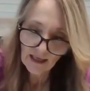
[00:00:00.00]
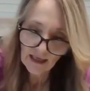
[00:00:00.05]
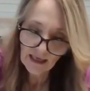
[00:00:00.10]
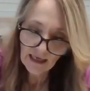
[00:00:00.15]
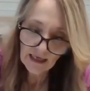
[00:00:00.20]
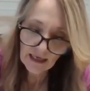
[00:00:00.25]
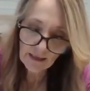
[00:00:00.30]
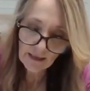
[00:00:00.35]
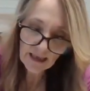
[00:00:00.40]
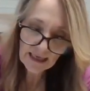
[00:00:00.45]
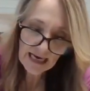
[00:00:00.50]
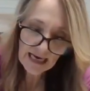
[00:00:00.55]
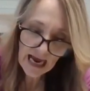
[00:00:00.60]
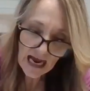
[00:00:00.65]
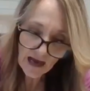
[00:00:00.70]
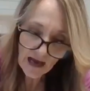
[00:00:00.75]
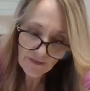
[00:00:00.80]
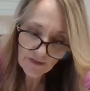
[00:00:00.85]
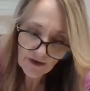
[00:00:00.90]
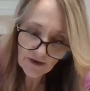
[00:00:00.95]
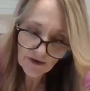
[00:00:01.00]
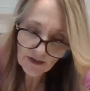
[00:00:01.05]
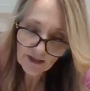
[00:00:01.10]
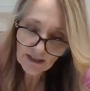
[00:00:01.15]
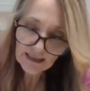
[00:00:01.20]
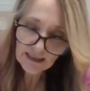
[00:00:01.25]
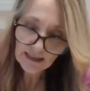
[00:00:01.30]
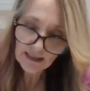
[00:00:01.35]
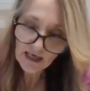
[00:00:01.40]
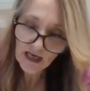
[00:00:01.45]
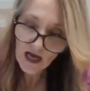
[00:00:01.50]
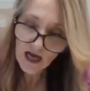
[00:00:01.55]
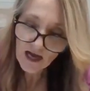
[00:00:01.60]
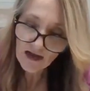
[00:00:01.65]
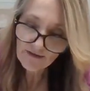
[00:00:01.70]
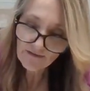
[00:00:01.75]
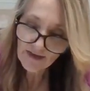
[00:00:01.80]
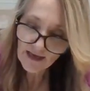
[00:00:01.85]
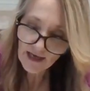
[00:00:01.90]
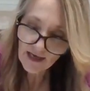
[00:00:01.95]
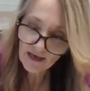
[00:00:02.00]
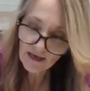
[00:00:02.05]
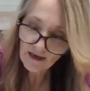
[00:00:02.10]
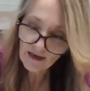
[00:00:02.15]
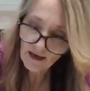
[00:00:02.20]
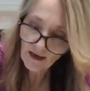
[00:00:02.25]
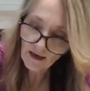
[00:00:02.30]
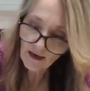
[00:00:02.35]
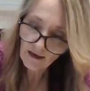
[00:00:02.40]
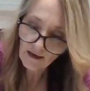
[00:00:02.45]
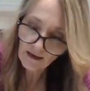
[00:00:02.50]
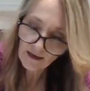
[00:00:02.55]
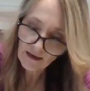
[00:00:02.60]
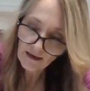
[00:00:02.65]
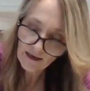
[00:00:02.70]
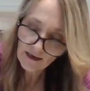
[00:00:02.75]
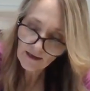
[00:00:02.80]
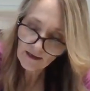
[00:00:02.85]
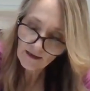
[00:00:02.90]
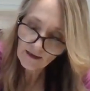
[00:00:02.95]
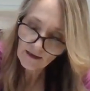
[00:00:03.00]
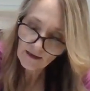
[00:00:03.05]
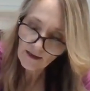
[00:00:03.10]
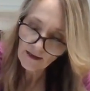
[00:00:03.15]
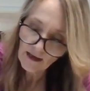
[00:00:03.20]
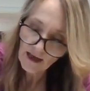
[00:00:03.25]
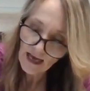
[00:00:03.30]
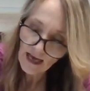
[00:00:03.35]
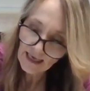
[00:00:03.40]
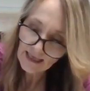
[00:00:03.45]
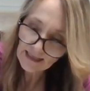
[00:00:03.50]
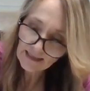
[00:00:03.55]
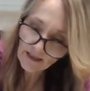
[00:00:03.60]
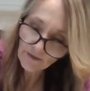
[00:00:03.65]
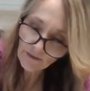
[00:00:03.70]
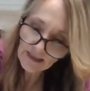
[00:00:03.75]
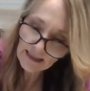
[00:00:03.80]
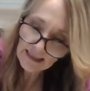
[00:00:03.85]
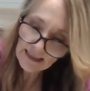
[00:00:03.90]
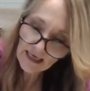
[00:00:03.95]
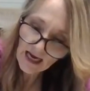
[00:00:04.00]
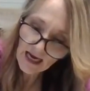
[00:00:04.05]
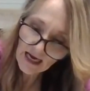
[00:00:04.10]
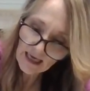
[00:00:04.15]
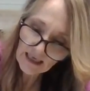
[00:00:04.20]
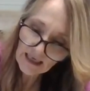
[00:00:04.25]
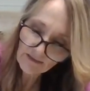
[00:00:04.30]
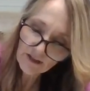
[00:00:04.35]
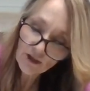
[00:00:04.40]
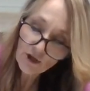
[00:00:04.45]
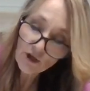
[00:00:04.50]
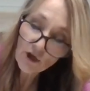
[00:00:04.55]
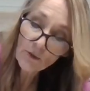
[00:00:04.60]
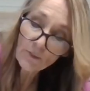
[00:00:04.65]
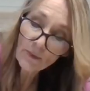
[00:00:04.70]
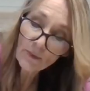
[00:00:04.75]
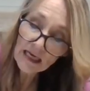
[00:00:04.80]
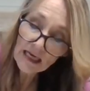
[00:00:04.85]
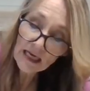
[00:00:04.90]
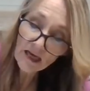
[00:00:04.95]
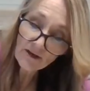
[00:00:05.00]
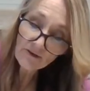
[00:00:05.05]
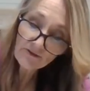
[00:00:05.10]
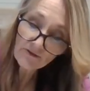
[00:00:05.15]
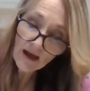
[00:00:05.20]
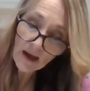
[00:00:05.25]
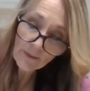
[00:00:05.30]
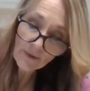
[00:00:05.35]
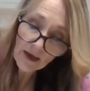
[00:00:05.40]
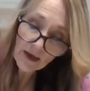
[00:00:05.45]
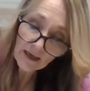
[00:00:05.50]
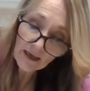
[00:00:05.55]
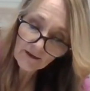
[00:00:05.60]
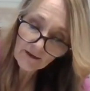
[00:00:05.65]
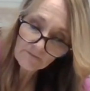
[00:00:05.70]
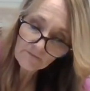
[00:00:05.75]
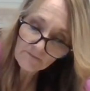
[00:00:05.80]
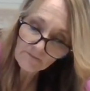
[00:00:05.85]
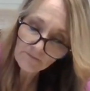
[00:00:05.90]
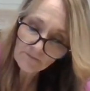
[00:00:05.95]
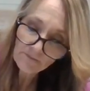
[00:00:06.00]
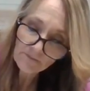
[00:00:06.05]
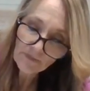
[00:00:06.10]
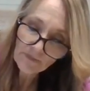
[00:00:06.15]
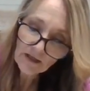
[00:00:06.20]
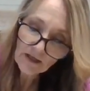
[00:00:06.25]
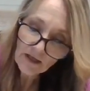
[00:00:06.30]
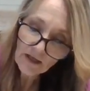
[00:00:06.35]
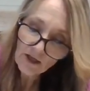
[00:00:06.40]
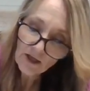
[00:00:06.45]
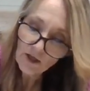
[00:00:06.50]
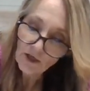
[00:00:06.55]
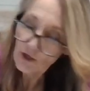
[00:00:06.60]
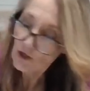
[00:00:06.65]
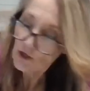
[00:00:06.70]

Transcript: Anybody out there just love inking? I guess the reason I love it, so you can put ink on fabric, you